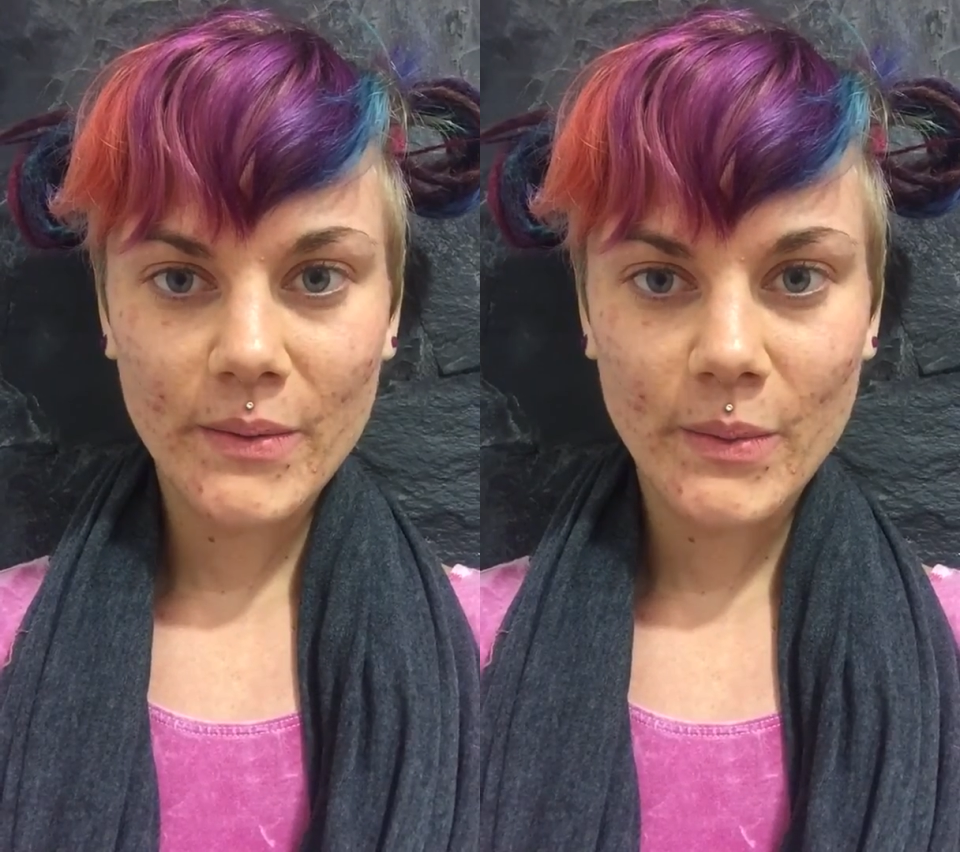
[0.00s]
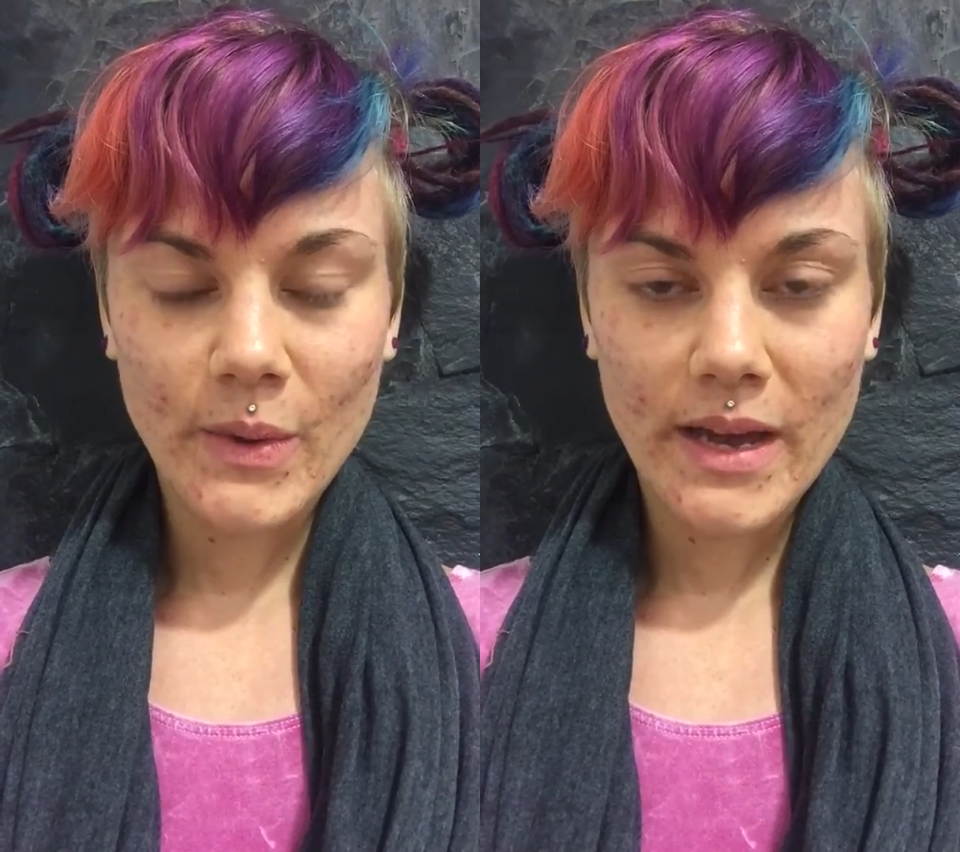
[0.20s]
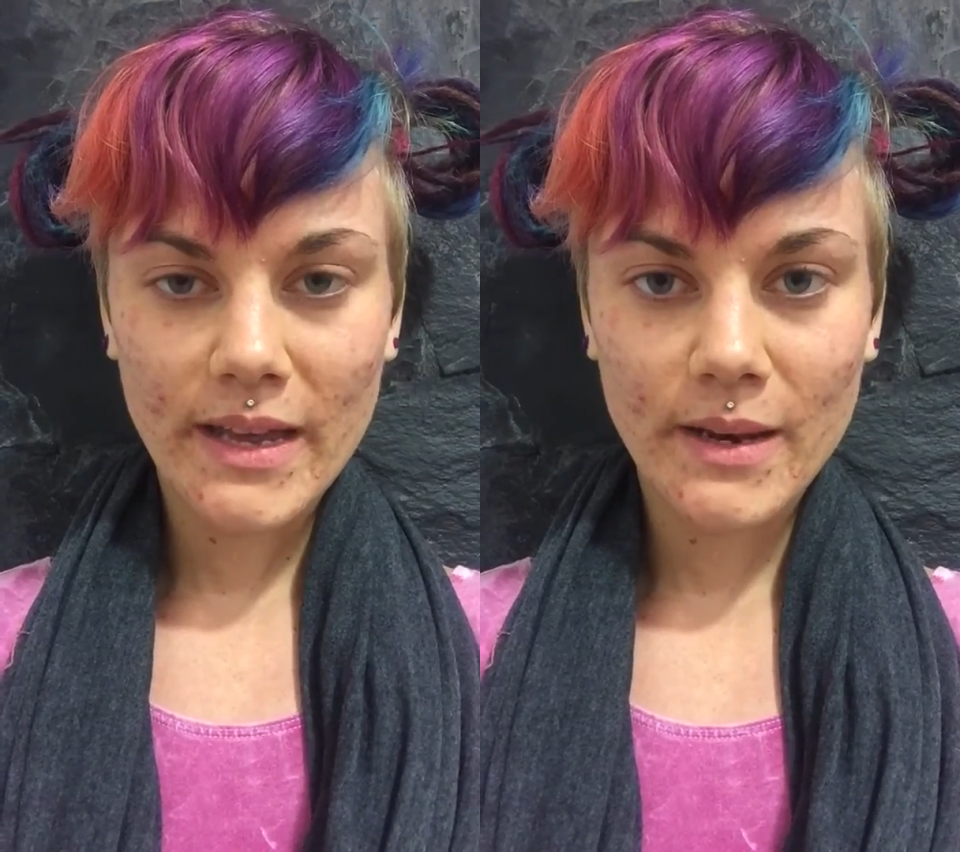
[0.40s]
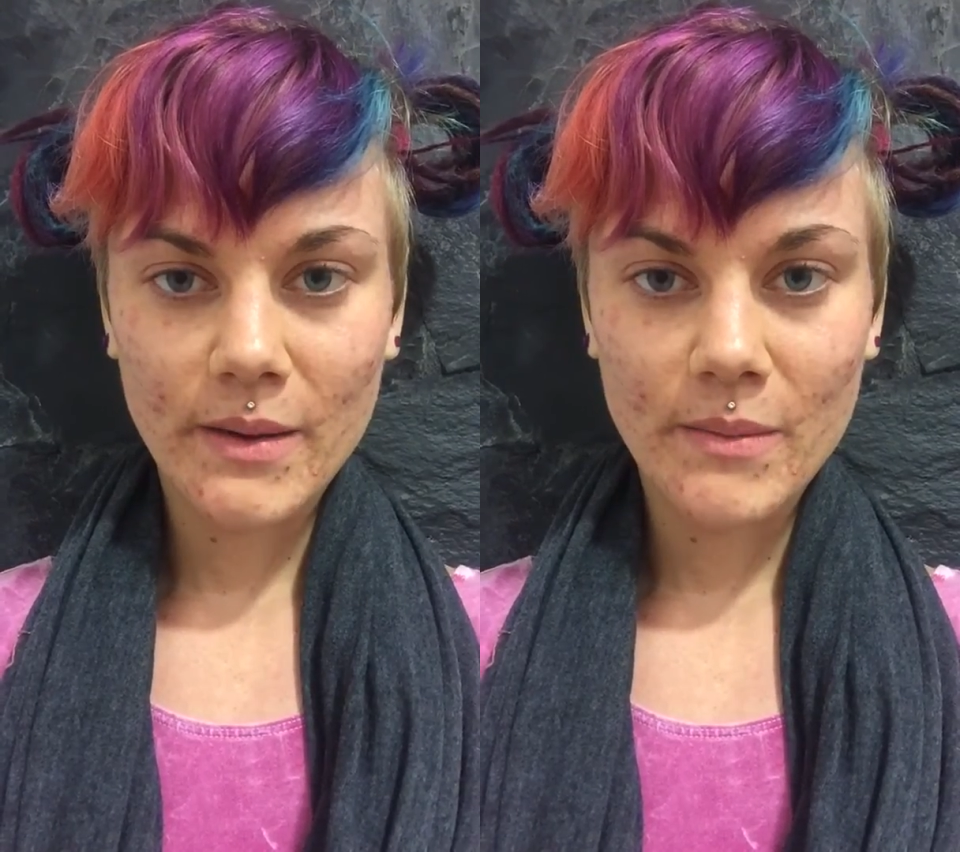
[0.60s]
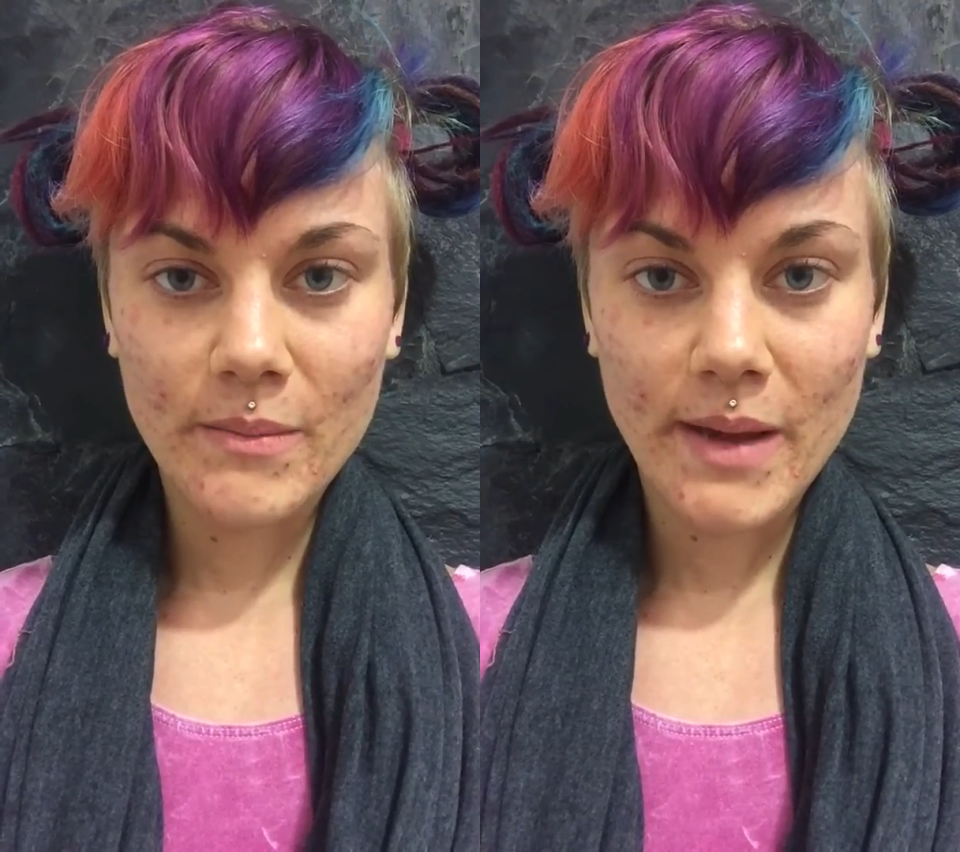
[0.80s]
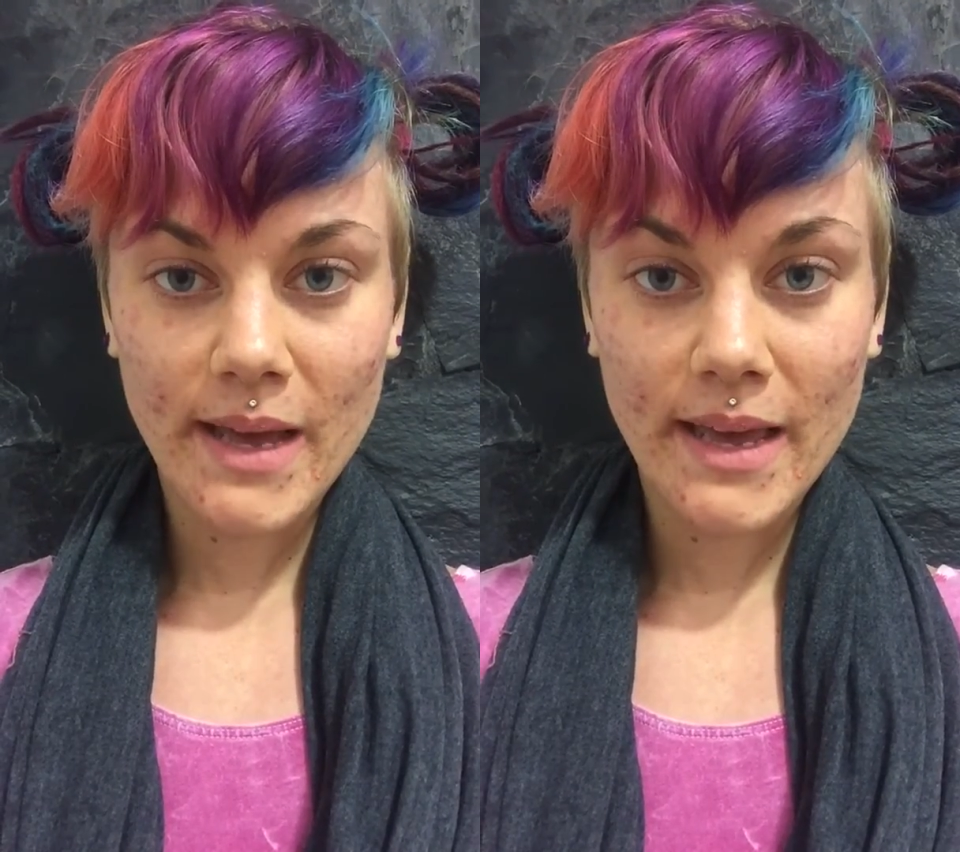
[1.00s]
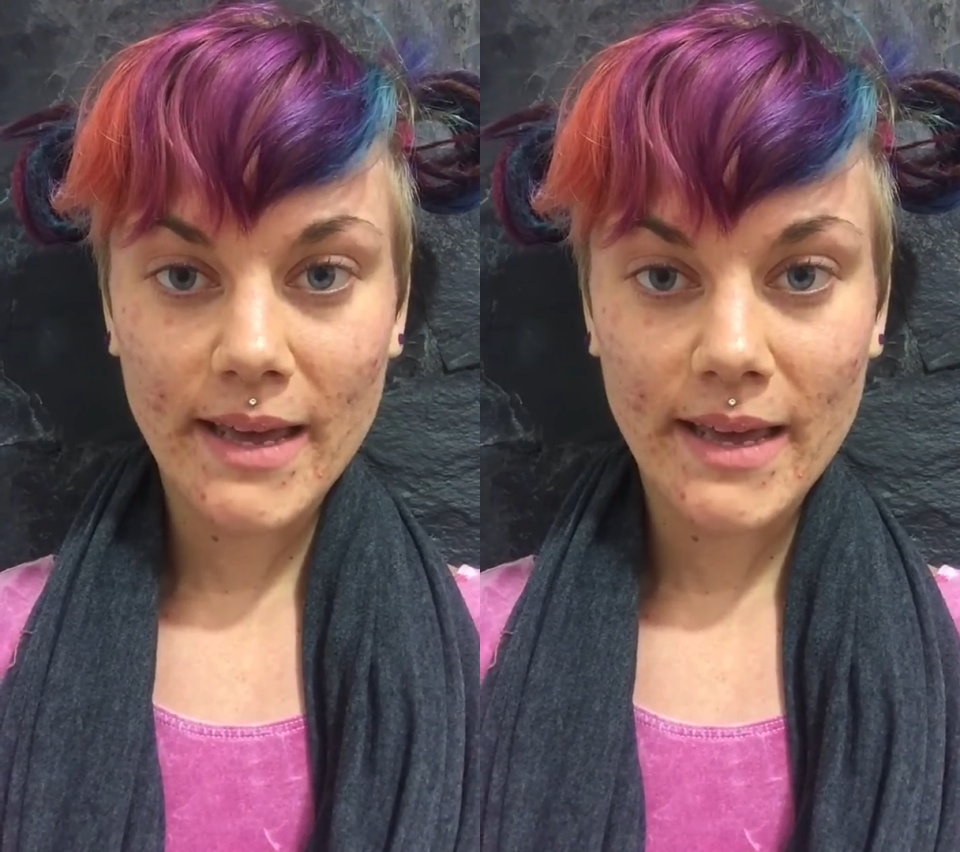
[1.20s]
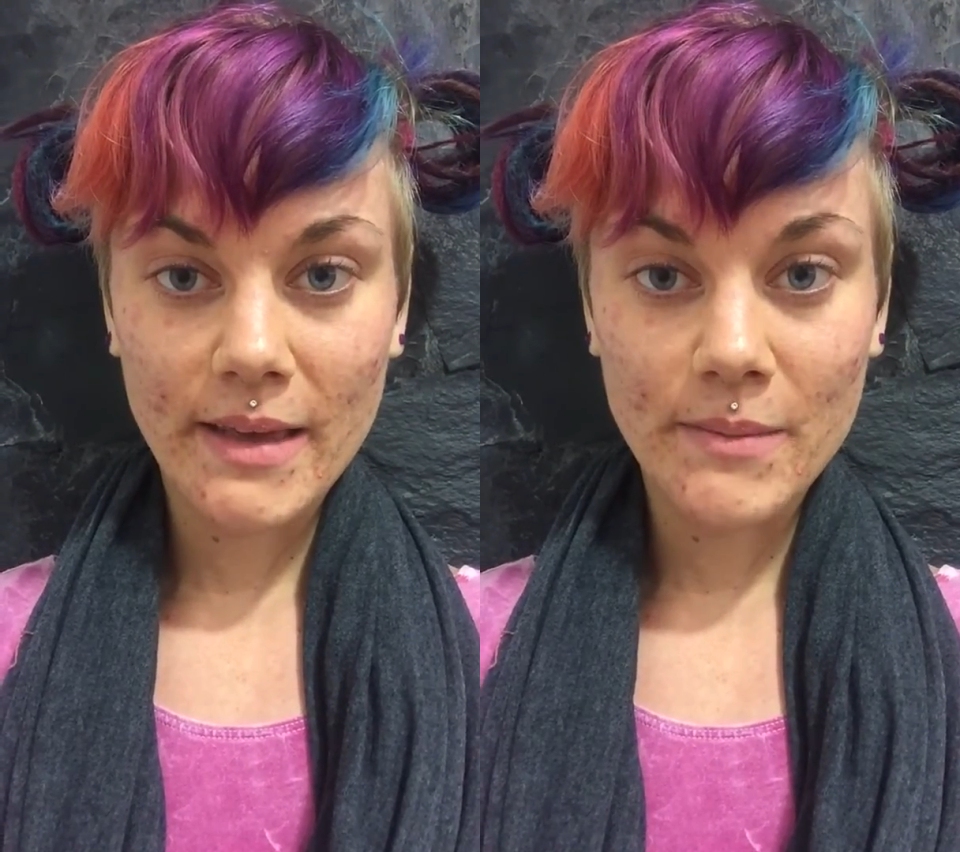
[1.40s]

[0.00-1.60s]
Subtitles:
what my